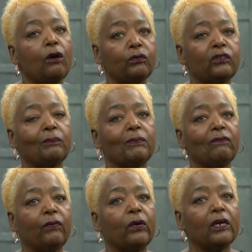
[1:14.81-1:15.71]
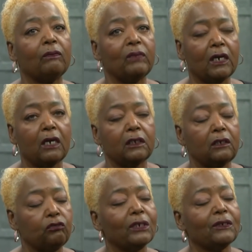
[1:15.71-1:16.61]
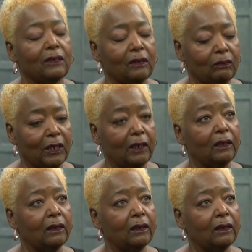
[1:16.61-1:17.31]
hold something for him because he trusted me.